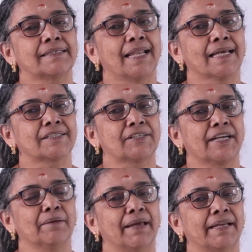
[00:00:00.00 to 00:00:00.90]
elasticity
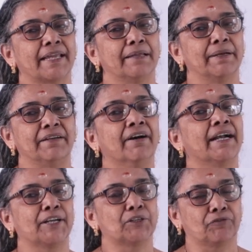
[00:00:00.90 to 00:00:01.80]
demand can be
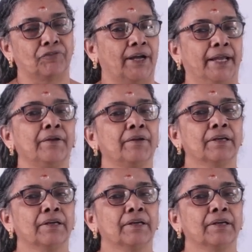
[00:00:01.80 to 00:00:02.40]
divided into 5: